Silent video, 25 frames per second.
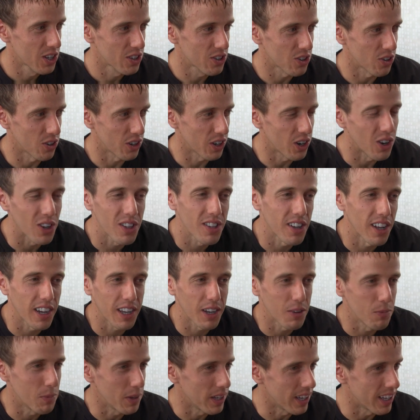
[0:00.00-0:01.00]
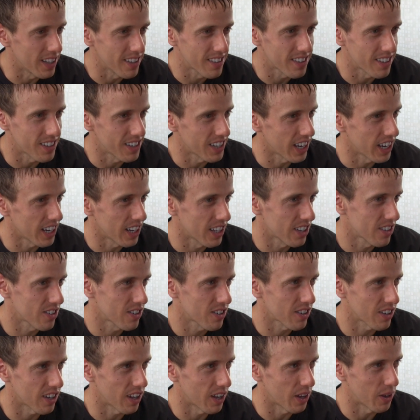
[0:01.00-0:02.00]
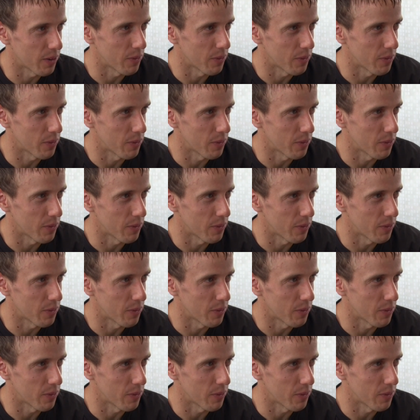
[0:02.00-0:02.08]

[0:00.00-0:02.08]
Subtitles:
So it's not going to be instantaneous,